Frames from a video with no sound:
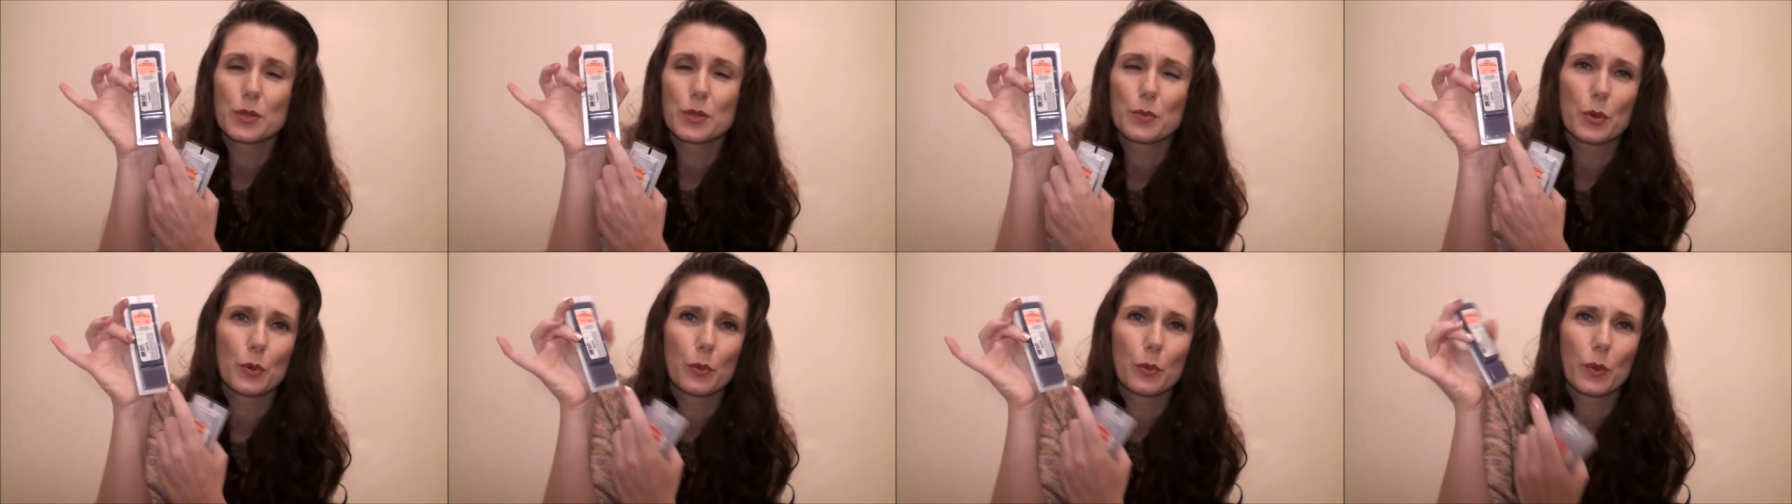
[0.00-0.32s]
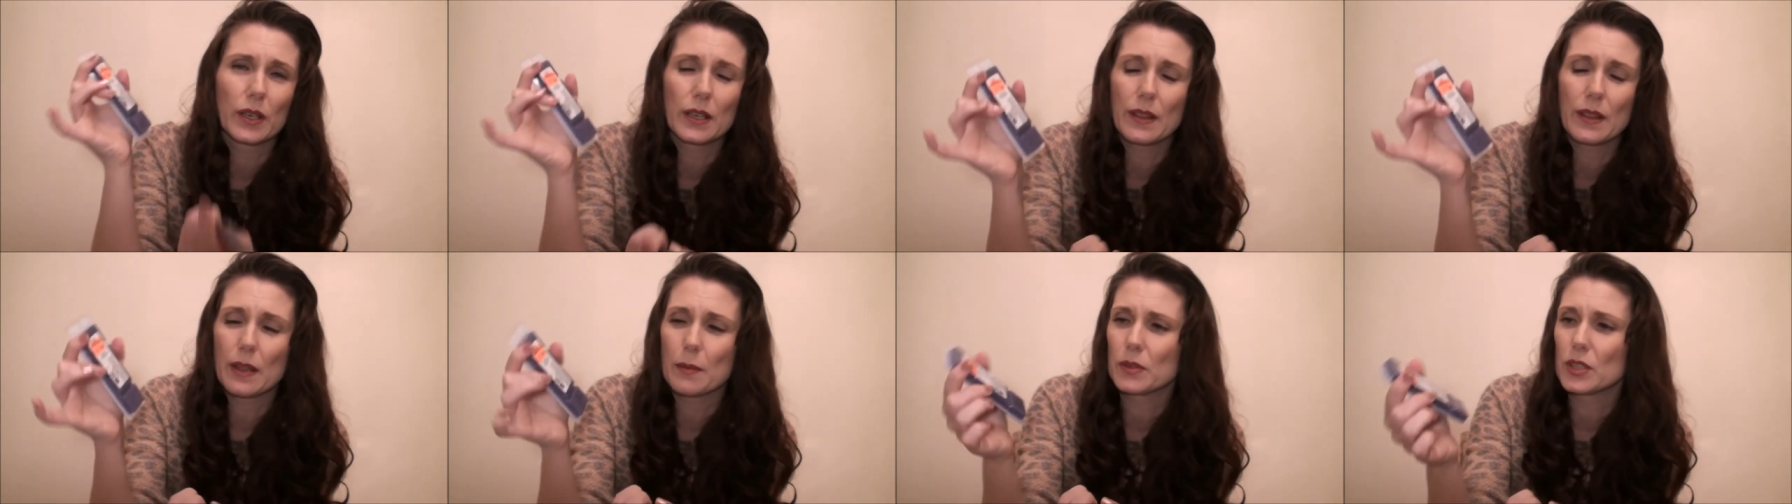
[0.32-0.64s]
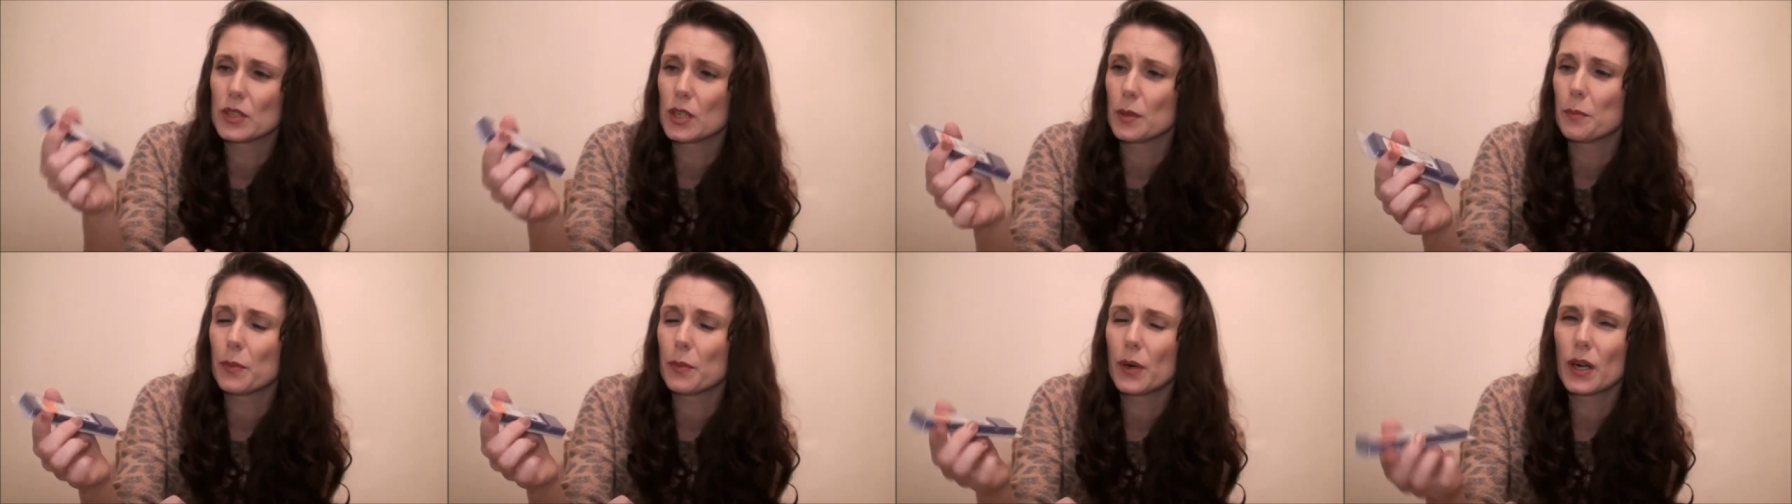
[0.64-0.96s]
You put one of them in
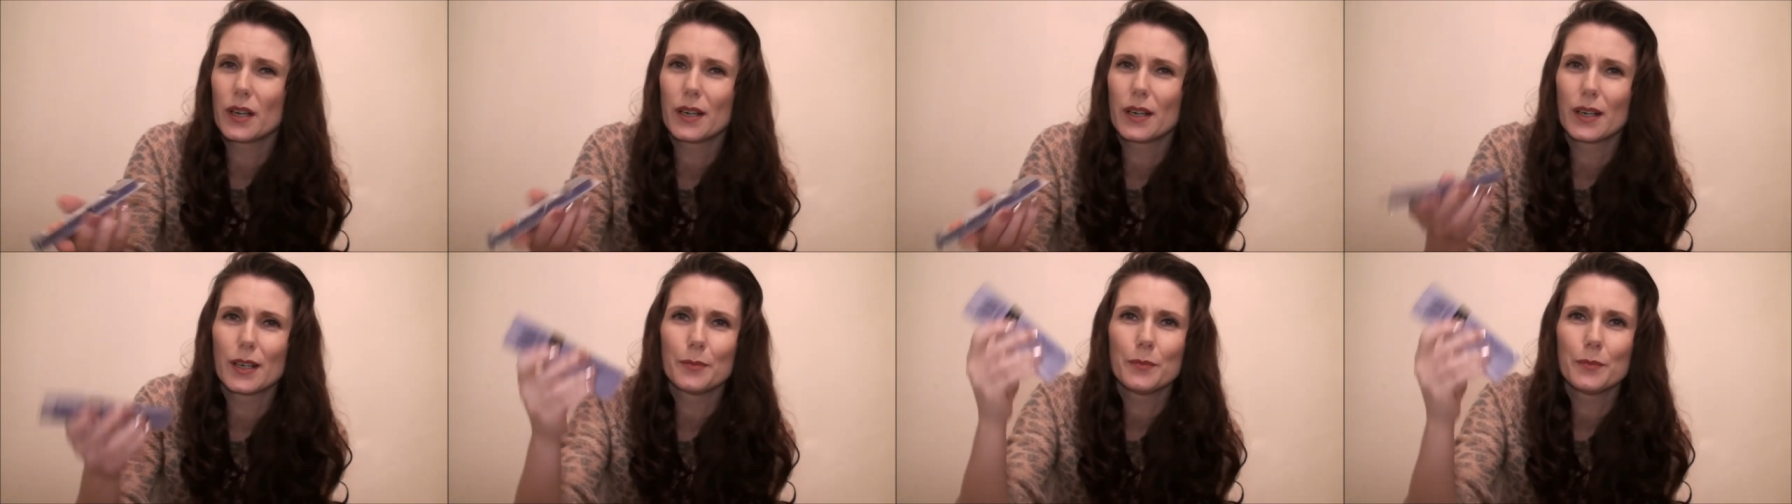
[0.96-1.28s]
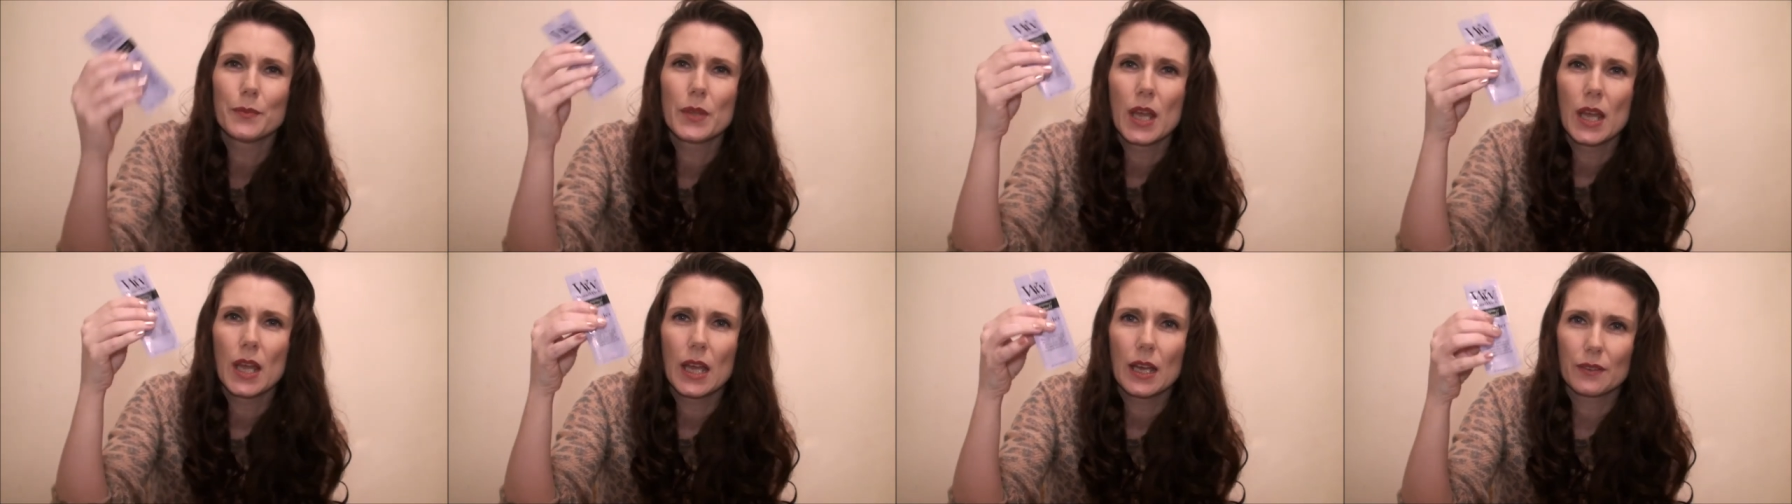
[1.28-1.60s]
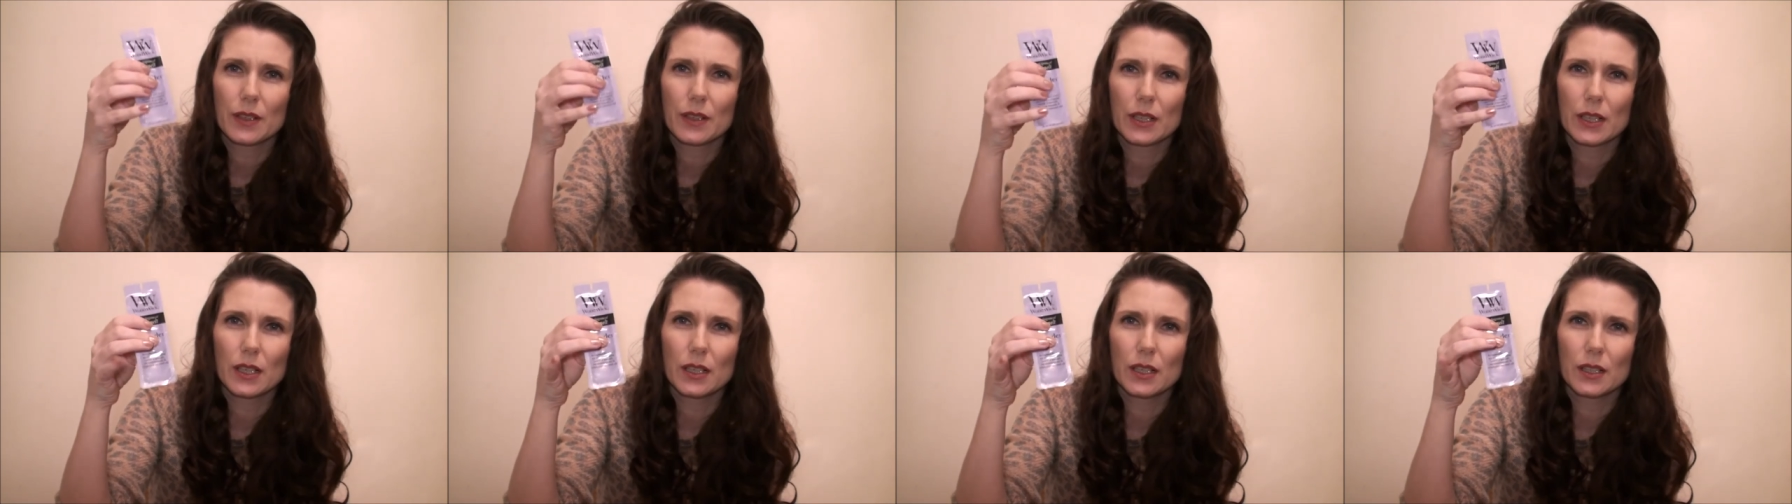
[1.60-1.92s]
your burner
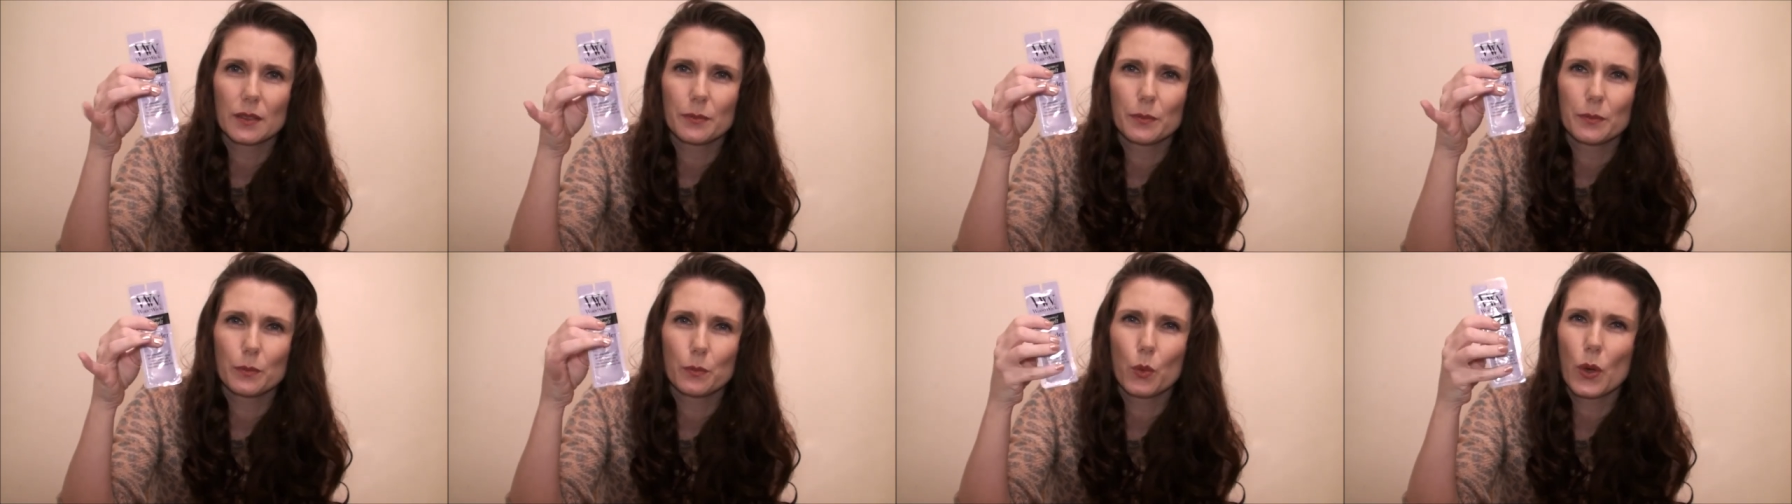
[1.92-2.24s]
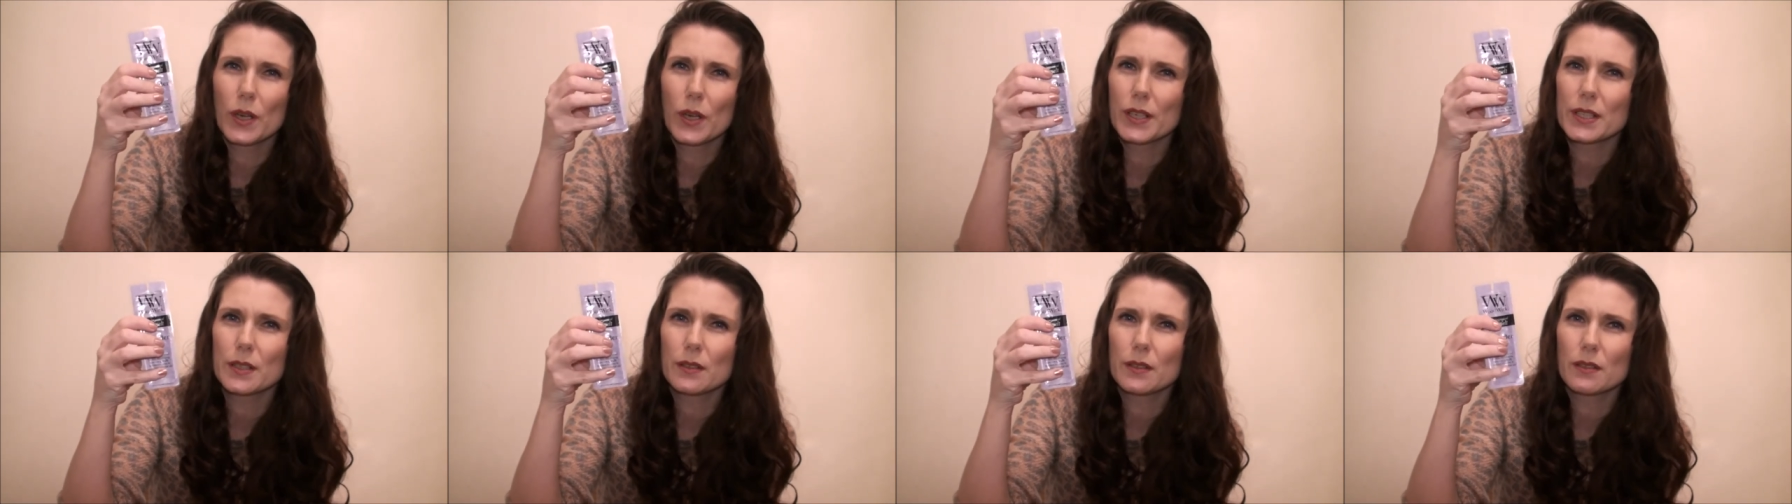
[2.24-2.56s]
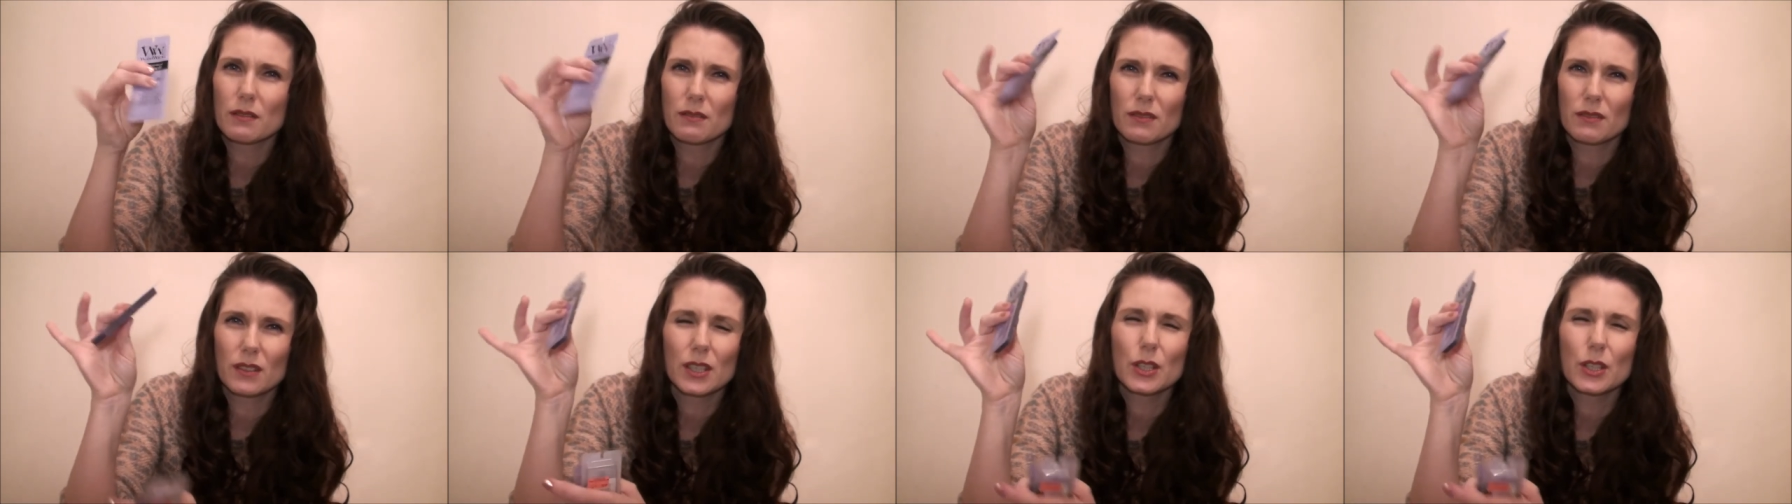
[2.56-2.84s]
got a one,